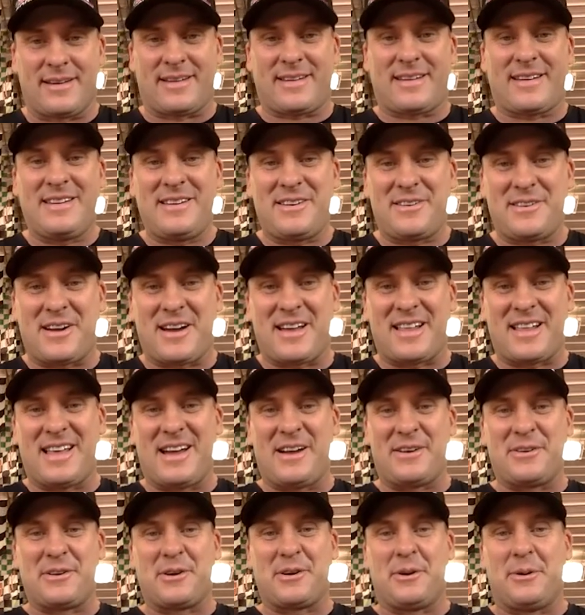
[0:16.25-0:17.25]
You're not
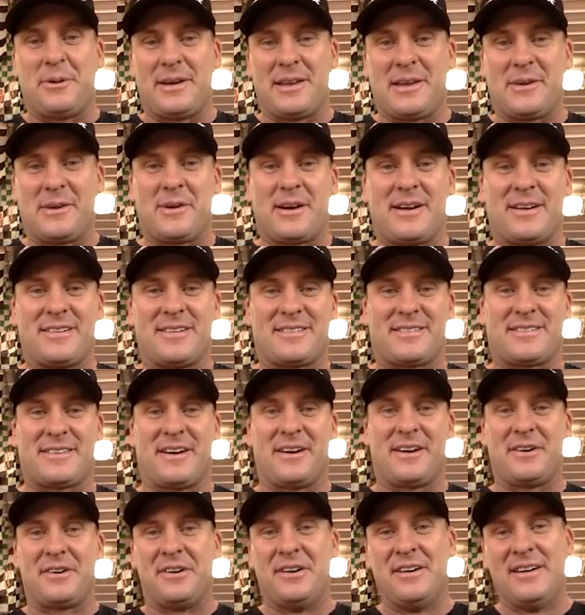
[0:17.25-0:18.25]
allowed to go anywhere.
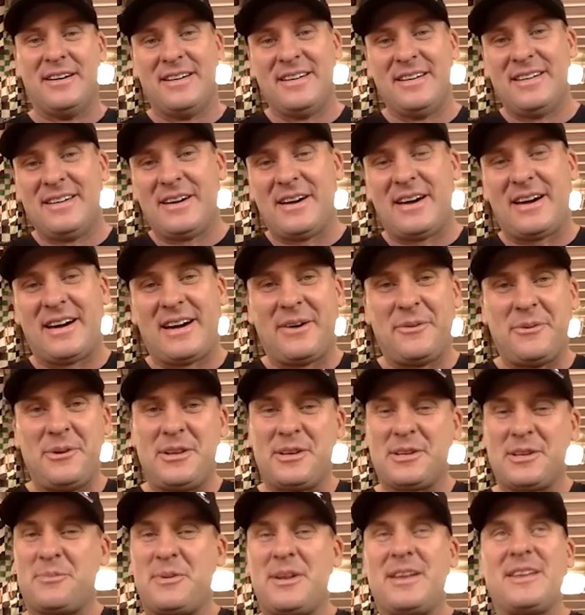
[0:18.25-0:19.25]
So uh, we've
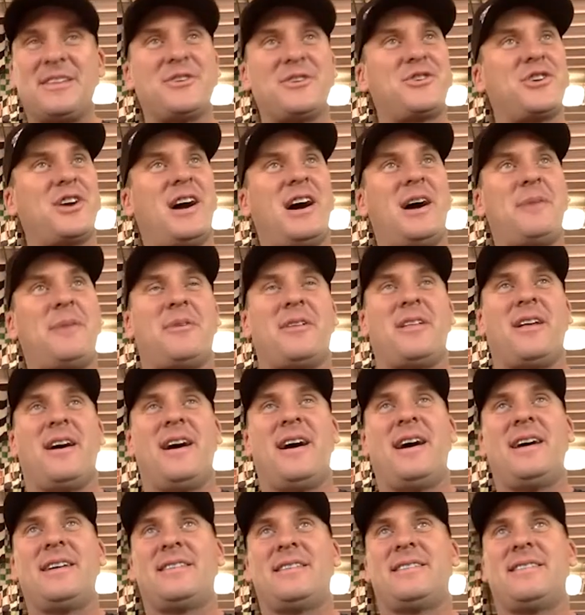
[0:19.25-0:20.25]
just been in the shop a
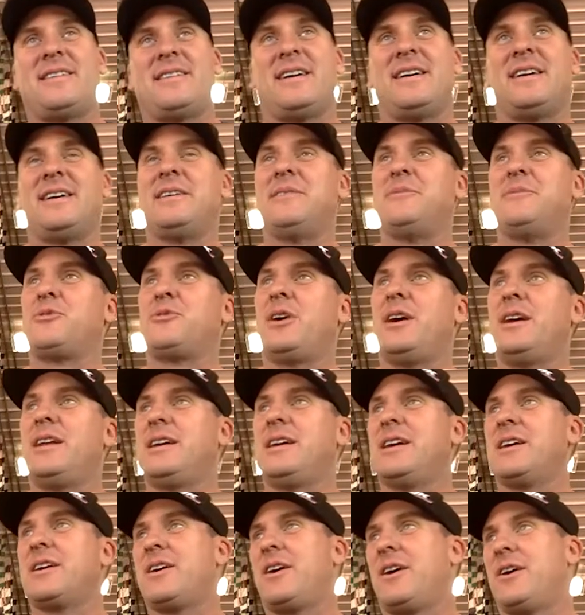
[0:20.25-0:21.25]
lot, uh, trying to
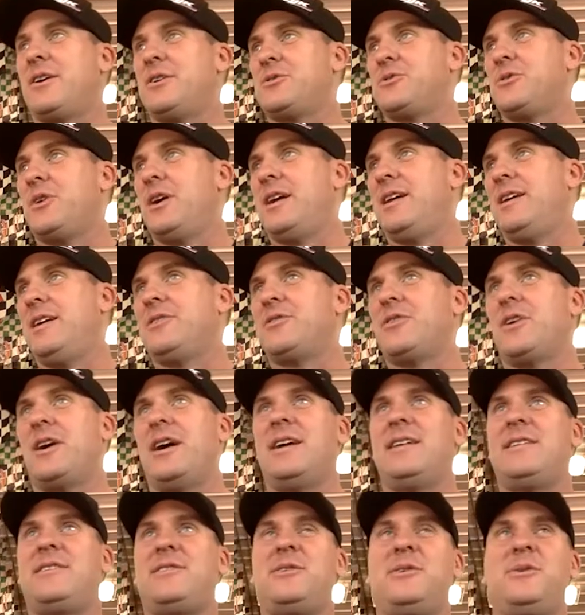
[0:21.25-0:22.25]
get cars ready,
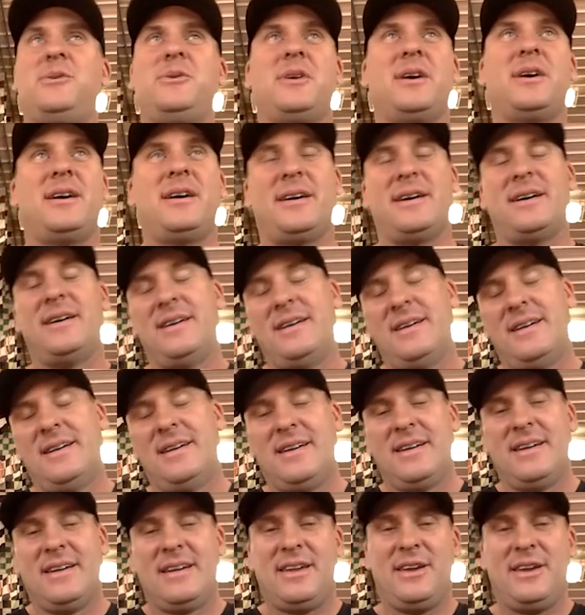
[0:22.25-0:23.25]
trying to, uh,
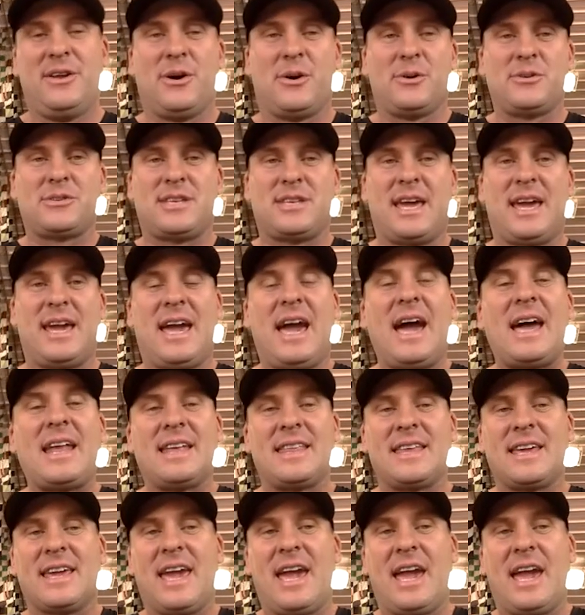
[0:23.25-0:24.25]
you know, stay ahead
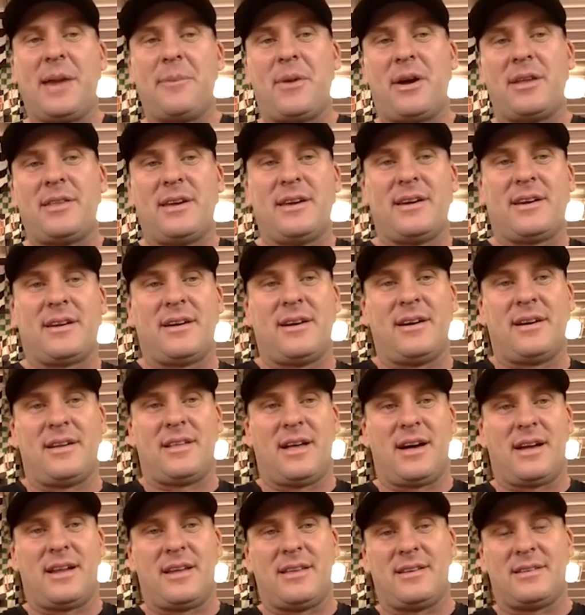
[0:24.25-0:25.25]
of the game. I think a, a
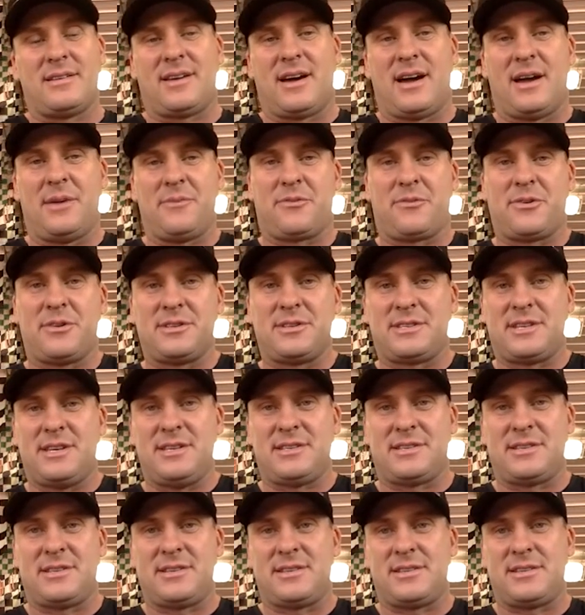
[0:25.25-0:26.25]
lot of the time for a
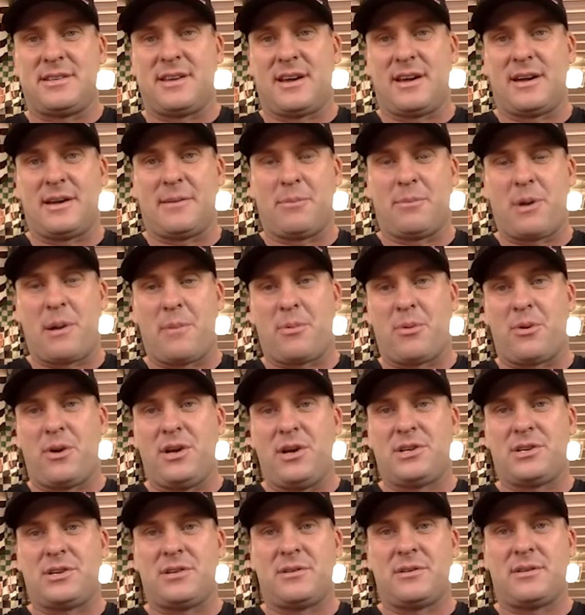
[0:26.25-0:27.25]
season uh,
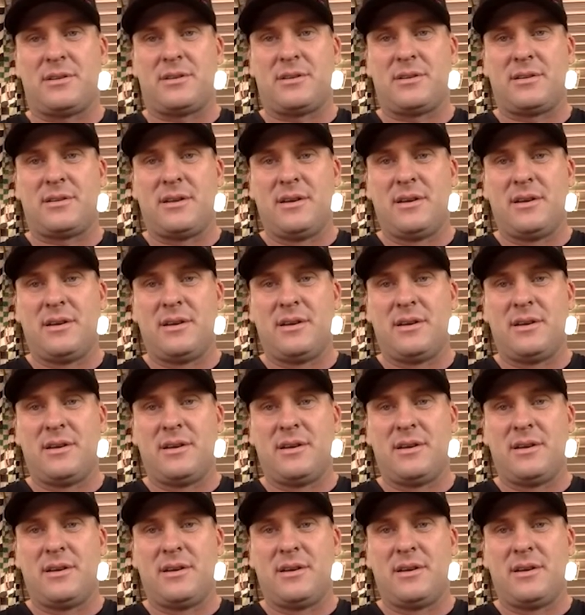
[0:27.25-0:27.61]
preparation